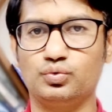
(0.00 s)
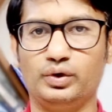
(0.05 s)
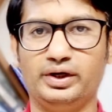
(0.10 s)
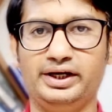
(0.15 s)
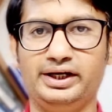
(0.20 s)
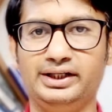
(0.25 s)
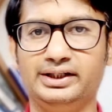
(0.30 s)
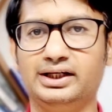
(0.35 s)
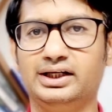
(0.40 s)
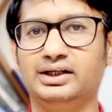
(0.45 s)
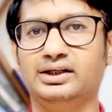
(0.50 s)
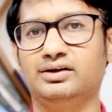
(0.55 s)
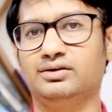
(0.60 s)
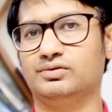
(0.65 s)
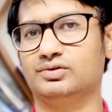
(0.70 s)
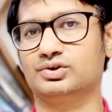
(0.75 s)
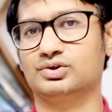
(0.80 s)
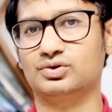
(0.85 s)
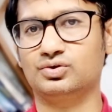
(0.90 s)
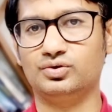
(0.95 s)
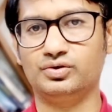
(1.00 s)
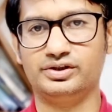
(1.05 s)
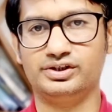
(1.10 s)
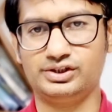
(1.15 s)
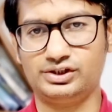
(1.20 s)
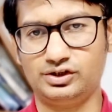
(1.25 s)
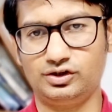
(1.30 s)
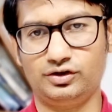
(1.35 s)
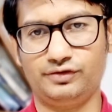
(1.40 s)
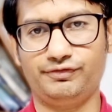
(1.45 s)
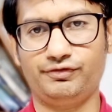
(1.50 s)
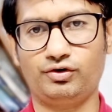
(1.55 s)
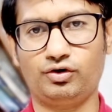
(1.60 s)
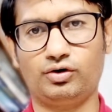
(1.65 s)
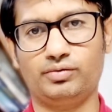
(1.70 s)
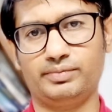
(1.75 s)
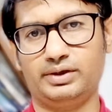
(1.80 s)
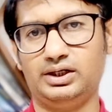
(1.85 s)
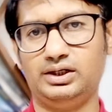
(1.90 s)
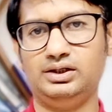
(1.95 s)
swearing that there was no history of
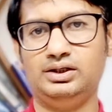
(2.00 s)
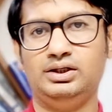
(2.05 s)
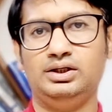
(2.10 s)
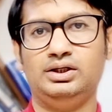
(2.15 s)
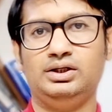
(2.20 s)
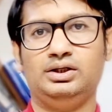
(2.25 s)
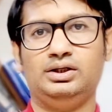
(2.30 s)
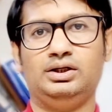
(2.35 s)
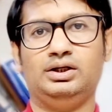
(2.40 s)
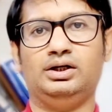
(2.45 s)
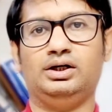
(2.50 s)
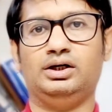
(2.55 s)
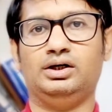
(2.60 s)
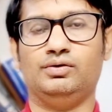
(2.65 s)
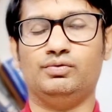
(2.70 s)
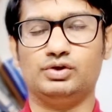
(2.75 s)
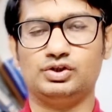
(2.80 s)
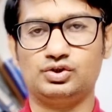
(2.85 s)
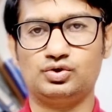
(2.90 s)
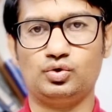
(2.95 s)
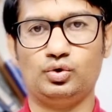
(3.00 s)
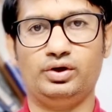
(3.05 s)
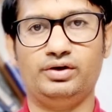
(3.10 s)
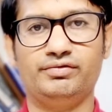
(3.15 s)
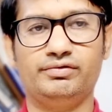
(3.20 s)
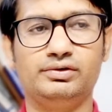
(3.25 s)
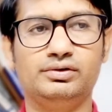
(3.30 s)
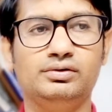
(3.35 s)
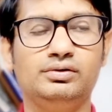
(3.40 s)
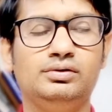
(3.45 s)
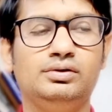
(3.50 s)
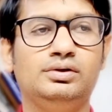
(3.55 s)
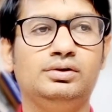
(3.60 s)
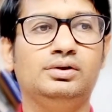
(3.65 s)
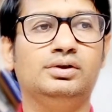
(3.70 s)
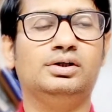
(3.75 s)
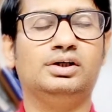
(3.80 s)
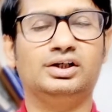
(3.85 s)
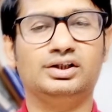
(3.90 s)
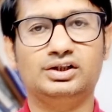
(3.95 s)
trauma whatsoever.
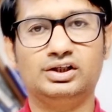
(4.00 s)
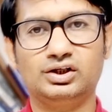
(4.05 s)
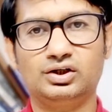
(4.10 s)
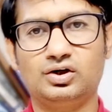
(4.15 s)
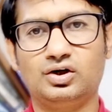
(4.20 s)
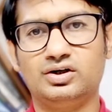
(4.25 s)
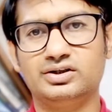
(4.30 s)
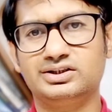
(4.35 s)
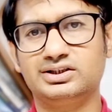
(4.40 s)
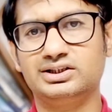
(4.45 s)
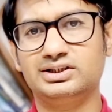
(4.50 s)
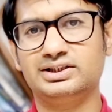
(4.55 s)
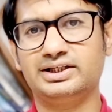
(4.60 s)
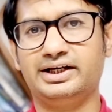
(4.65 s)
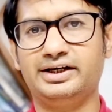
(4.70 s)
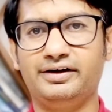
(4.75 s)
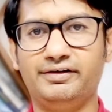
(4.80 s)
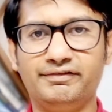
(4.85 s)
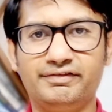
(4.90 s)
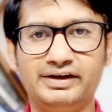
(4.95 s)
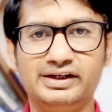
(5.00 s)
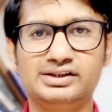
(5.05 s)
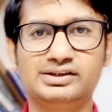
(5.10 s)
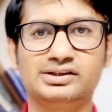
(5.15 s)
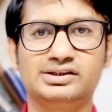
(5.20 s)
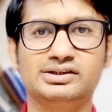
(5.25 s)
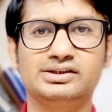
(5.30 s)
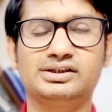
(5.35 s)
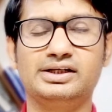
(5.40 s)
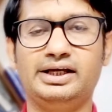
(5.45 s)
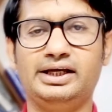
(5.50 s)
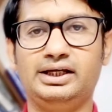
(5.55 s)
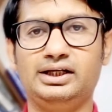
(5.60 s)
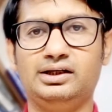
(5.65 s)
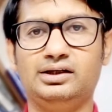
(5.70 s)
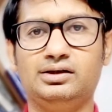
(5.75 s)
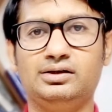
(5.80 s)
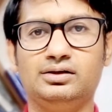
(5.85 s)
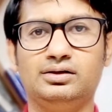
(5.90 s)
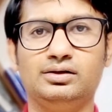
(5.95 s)
Other causes and infections like
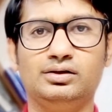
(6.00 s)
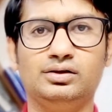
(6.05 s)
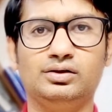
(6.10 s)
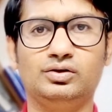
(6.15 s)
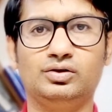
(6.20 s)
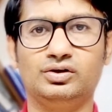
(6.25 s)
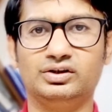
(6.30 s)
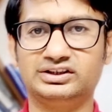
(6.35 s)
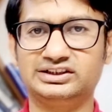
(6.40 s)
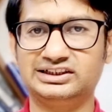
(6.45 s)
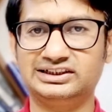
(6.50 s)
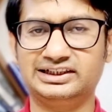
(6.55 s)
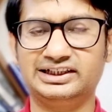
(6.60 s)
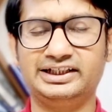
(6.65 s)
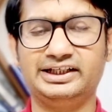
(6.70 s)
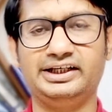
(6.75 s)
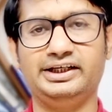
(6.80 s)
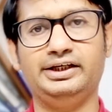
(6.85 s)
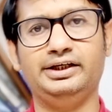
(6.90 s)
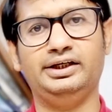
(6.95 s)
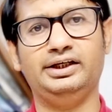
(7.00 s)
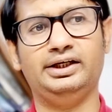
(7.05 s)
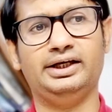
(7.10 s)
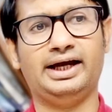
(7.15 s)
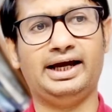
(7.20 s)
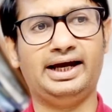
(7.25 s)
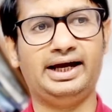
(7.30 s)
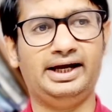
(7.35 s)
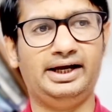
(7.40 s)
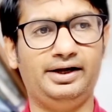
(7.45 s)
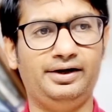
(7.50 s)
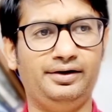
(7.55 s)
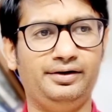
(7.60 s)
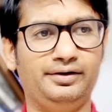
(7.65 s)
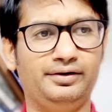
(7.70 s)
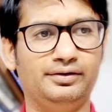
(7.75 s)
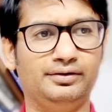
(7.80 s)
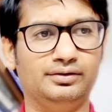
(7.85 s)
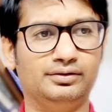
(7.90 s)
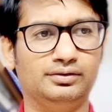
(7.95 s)
Coxsackie
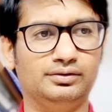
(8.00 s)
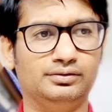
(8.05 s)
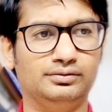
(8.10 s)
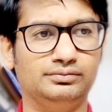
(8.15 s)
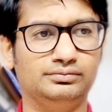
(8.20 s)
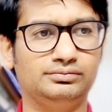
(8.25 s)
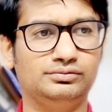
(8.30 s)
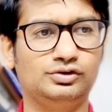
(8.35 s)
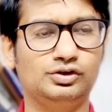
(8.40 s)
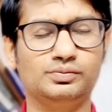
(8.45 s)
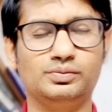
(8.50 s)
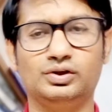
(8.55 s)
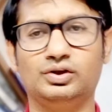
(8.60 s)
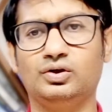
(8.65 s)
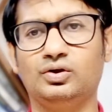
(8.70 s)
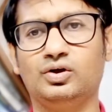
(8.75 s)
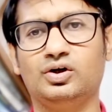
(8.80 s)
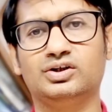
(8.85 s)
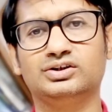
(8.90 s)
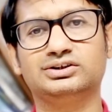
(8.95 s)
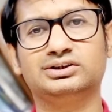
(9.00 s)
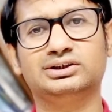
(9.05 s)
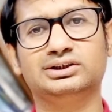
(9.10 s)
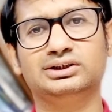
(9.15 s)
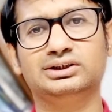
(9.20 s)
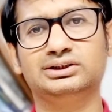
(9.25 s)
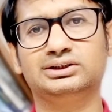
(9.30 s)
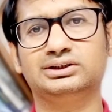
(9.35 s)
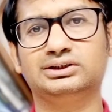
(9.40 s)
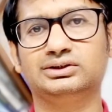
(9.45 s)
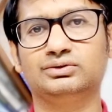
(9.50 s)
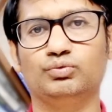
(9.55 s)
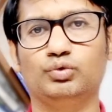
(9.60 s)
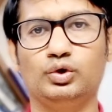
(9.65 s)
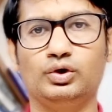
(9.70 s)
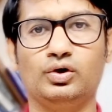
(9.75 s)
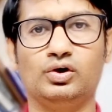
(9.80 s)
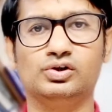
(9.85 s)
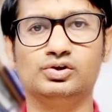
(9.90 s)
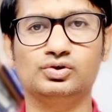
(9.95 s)
and tuberculosis
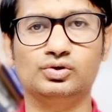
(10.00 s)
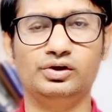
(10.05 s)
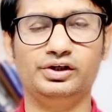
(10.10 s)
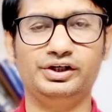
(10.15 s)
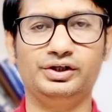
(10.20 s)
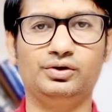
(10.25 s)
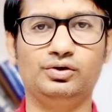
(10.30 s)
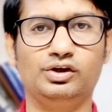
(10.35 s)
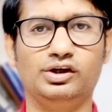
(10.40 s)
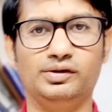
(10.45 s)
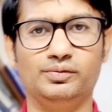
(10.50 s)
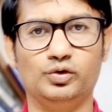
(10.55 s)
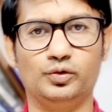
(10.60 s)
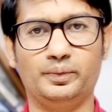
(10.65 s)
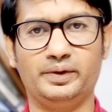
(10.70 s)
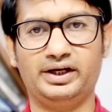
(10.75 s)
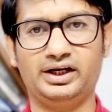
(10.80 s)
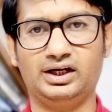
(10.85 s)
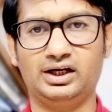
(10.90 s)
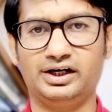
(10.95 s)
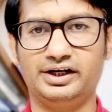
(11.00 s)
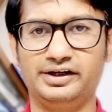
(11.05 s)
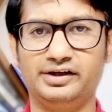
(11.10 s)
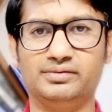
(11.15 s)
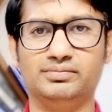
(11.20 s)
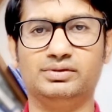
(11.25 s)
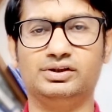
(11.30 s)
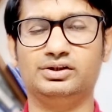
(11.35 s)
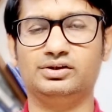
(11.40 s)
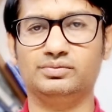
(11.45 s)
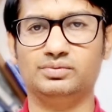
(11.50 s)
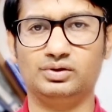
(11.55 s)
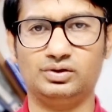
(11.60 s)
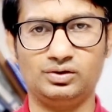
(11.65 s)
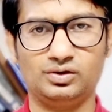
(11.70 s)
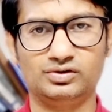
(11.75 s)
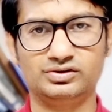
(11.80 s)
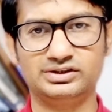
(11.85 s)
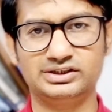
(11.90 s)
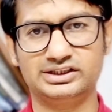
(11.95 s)
would also lead to hemopericardium, but
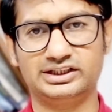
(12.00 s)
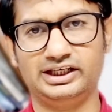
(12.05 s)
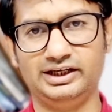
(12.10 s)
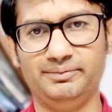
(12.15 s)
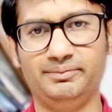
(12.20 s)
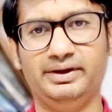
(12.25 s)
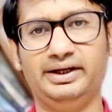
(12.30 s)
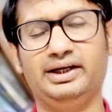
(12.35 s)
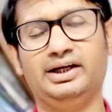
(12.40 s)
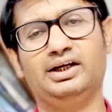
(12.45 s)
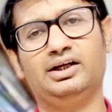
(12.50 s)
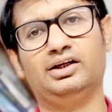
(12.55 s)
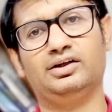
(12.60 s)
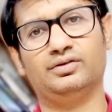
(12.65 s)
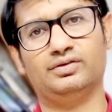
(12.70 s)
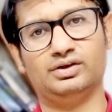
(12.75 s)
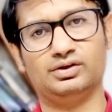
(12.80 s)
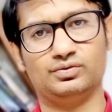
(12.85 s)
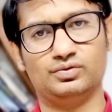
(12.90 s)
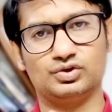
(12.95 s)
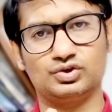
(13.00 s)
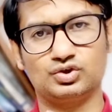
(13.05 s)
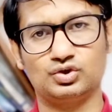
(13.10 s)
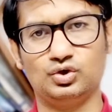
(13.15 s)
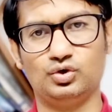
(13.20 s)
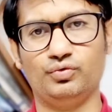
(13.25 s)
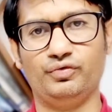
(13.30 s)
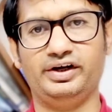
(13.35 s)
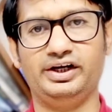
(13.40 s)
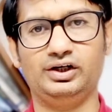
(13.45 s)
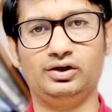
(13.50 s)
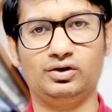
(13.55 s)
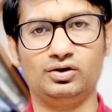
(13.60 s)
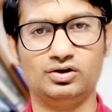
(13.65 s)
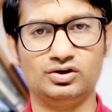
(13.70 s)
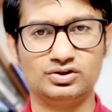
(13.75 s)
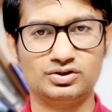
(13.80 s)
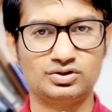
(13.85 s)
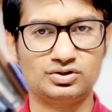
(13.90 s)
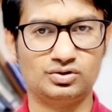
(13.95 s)
tuberculosis came negative. There was no weight
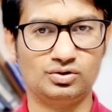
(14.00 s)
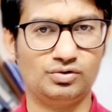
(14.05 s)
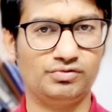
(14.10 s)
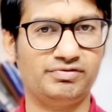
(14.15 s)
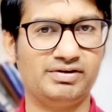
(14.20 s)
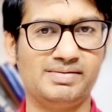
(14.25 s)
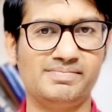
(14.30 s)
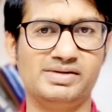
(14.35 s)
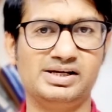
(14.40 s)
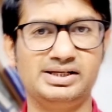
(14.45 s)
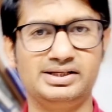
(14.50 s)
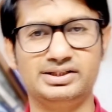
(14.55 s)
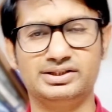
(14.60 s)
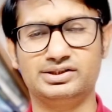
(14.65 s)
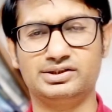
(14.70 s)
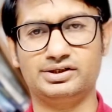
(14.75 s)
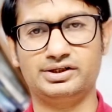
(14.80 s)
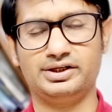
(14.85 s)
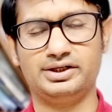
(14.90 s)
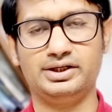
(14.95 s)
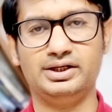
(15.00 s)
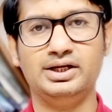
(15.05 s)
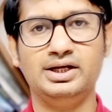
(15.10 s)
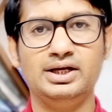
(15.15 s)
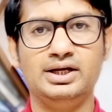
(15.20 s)
loss, no family history,